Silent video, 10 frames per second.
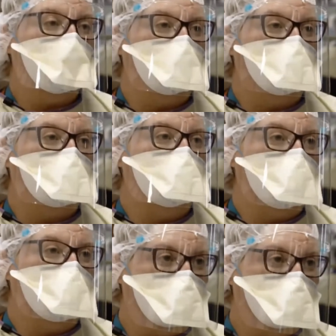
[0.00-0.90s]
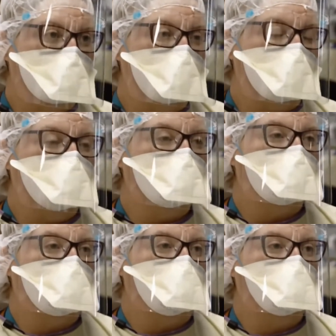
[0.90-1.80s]
wants to take off his
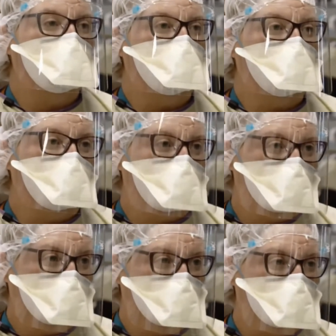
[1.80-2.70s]
mask, take off the